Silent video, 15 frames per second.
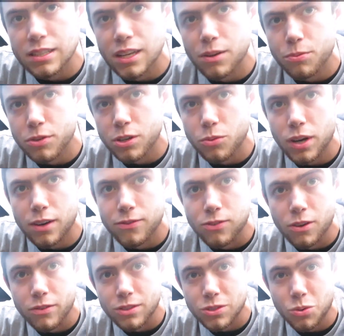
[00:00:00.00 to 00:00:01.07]
in there pretty well
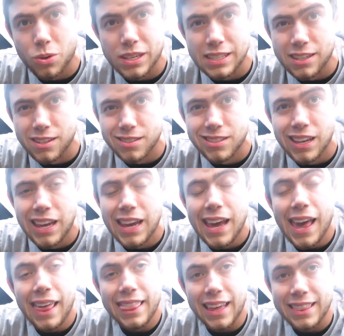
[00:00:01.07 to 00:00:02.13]
for over the 20 years
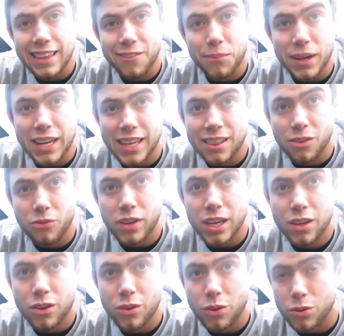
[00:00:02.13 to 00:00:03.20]
that they've been in the
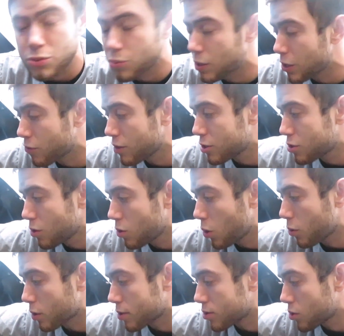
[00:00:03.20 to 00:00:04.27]
vehicle. Those were the original
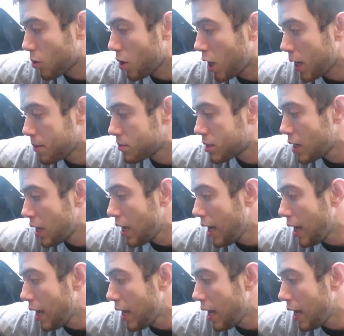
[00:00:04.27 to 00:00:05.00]
lower control arms.